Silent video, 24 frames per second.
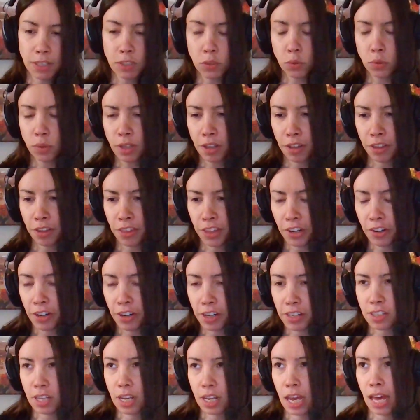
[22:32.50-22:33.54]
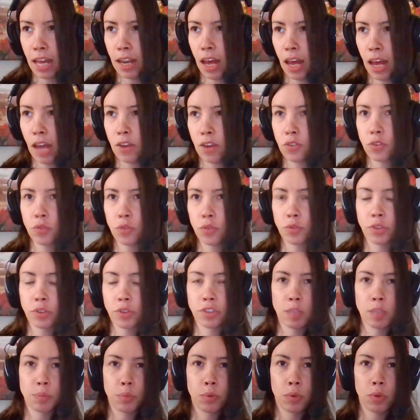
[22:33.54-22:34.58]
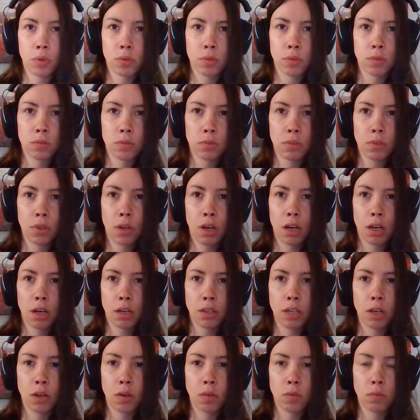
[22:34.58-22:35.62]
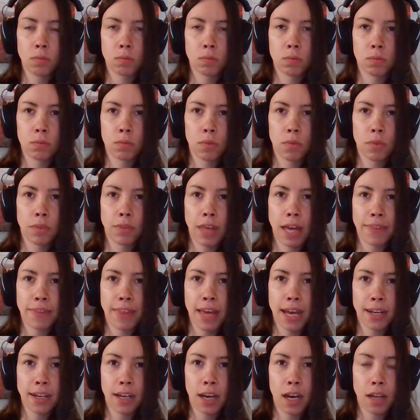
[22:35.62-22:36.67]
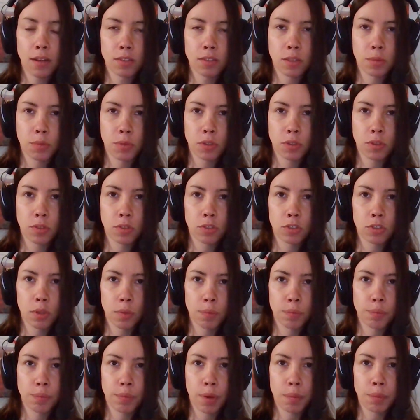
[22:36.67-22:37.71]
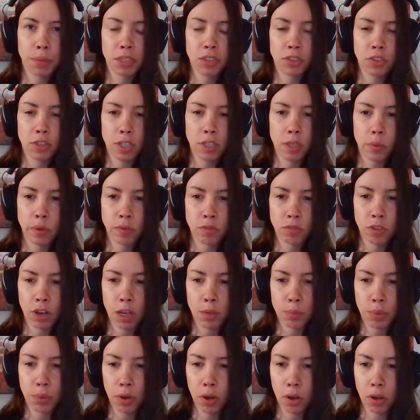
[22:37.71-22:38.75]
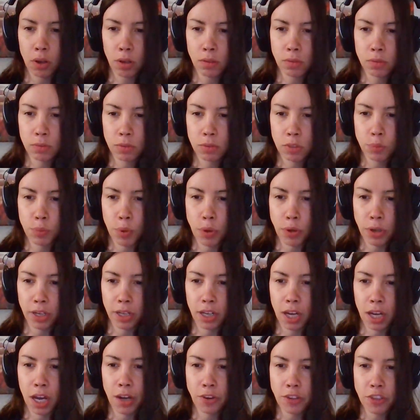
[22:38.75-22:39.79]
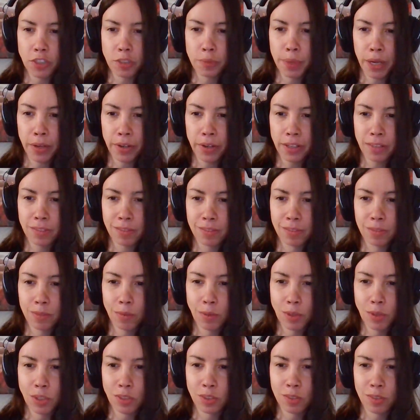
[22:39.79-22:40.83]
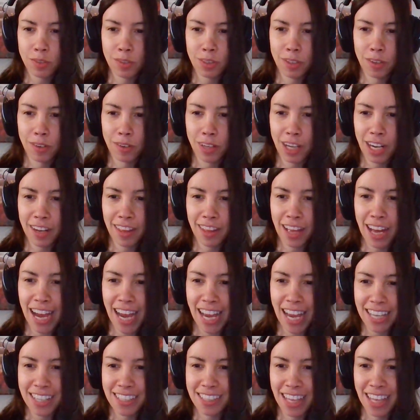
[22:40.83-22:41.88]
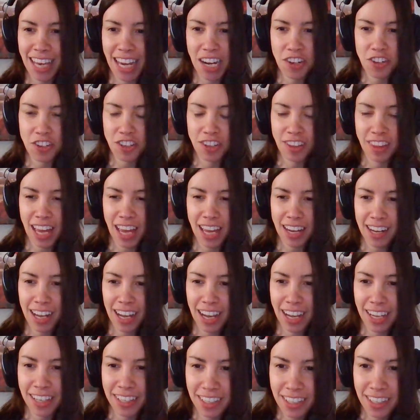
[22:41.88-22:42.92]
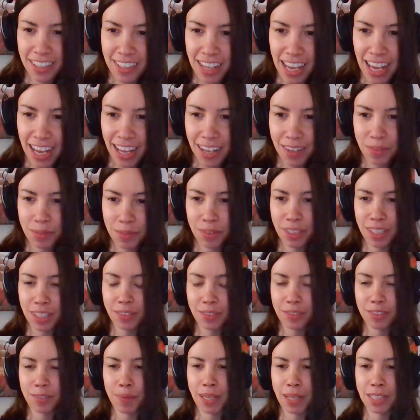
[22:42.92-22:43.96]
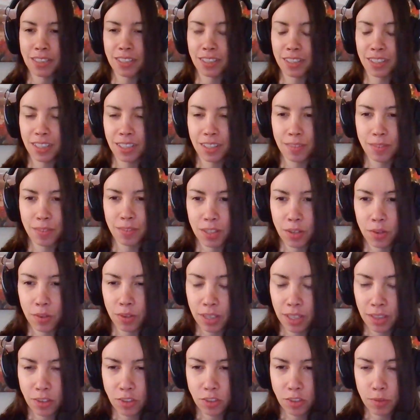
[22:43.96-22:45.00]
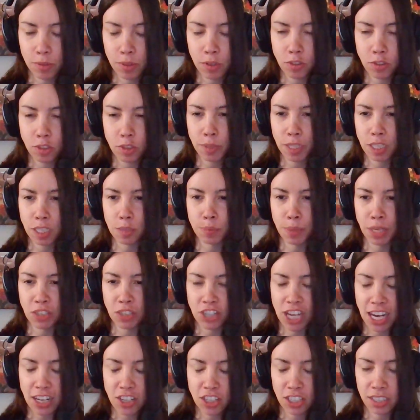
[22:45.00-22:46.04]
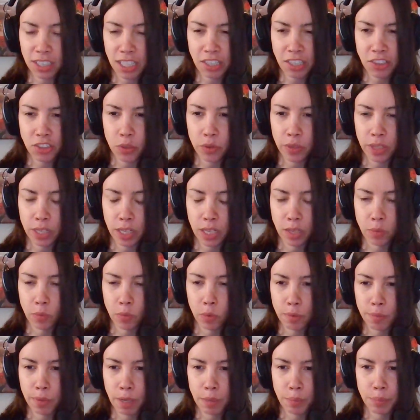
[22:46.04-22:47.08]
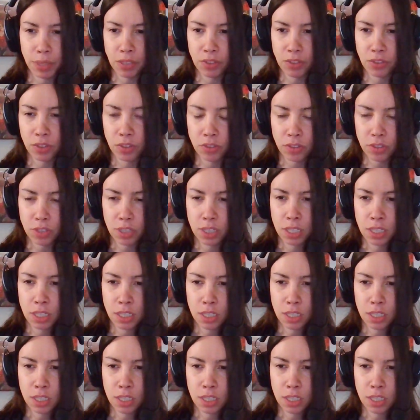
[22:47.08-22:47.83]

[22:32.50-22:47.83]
That's one of the theories. And so, for example, that got some publicity when Ron Paul spoke in Congress about it, which is, kind of the highest stage that idea has had, where he was basically, there's a big speech. I actually linked to it in one of my pieces.